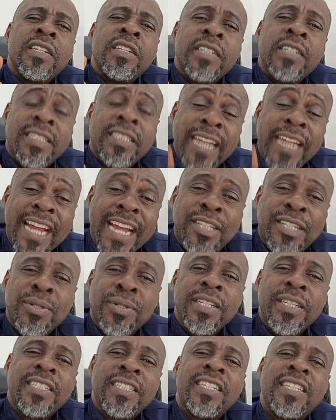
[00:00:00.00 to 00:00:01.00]
The
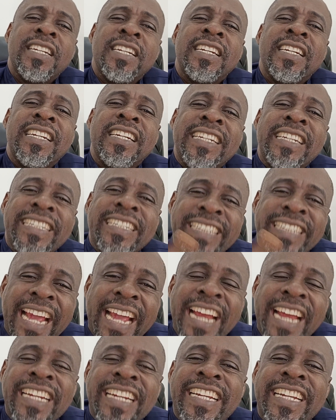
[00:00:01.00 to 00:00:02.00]
title is
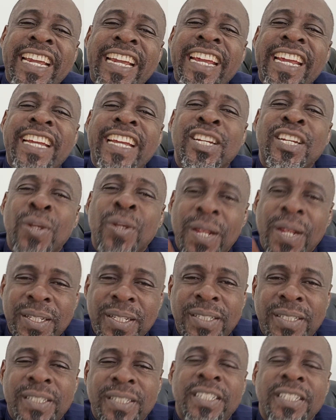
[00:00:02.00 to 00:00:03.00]
$10K
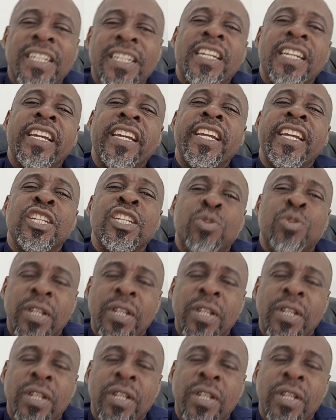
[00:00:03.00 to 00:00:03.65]
in